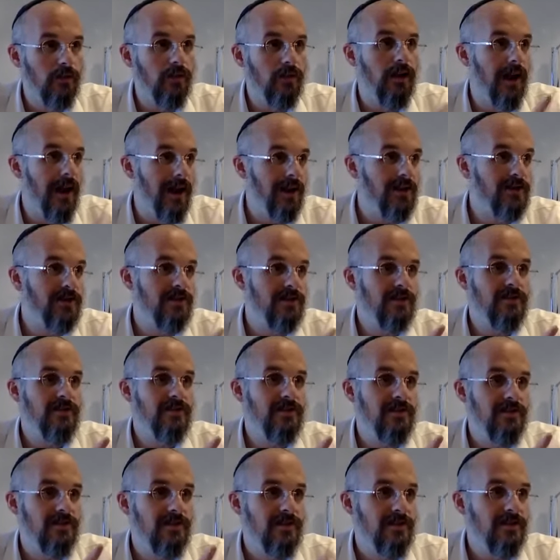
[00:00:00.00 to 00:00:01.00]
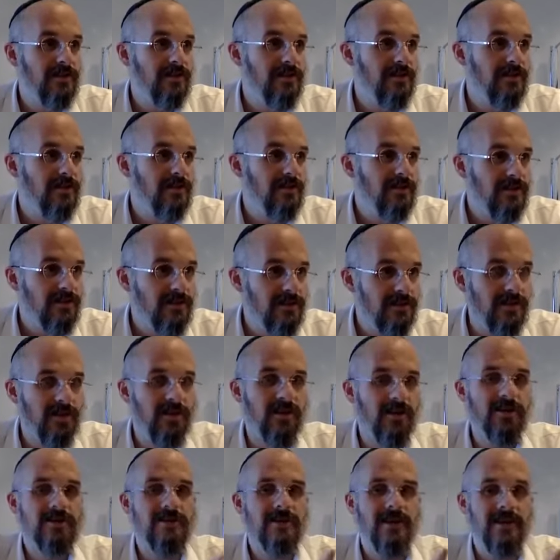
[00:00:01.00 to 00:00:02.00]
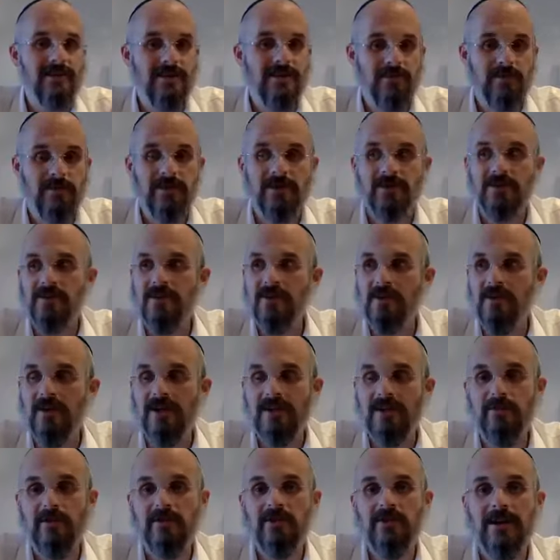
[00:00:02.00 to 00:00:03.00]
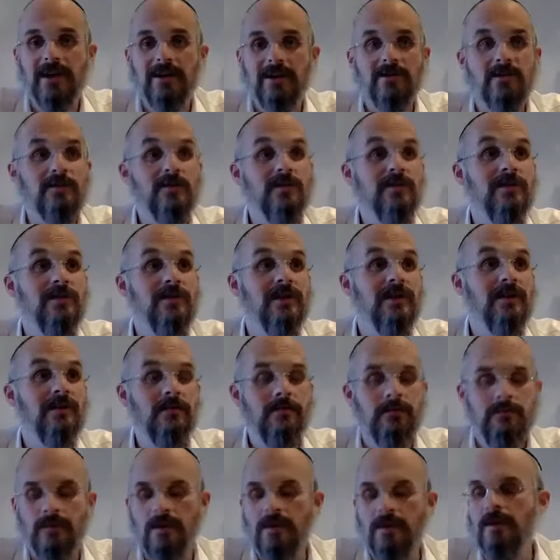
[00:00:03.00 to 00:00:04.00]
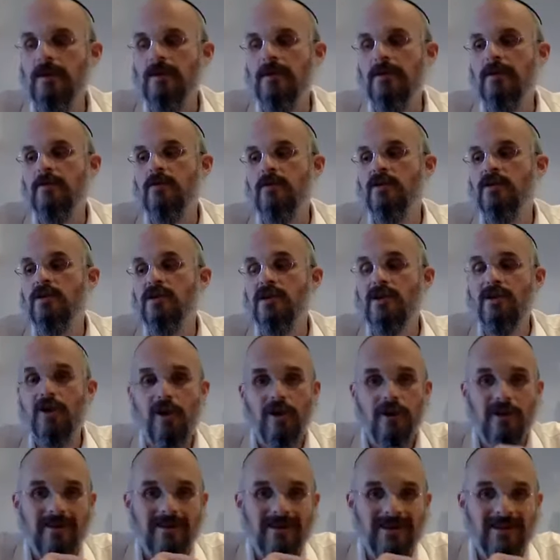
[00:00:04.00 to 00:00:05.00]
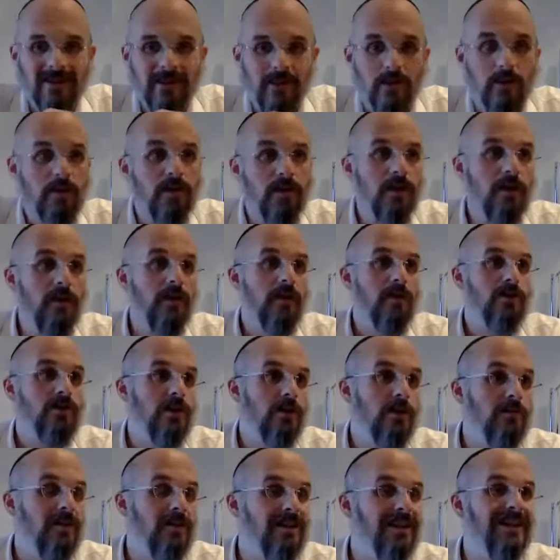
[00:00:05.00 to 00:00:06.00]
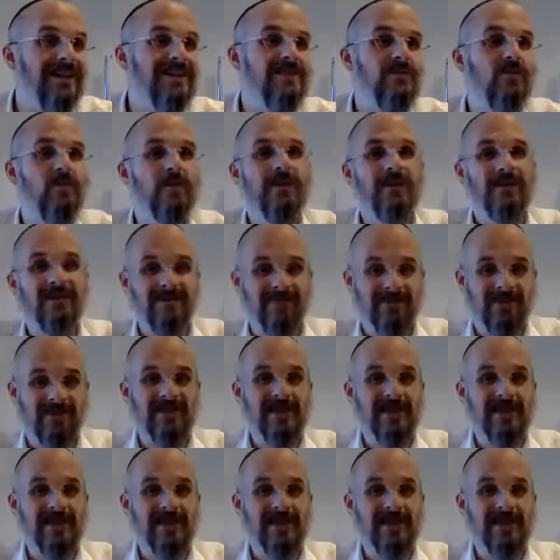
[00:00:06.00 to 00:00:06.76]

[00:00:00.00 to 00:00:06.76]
actions, actions thoughts, and speech. Thought, speech, and action. Those are the those are the clothing of the neshama. It's weird, just